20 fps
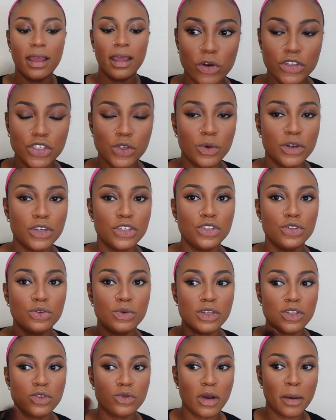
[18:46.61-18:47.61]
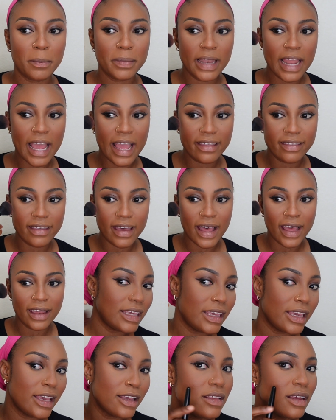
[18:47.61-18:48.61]
What you want to do is to apply that
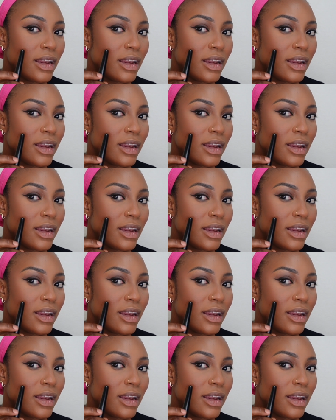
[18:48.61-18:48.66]
here,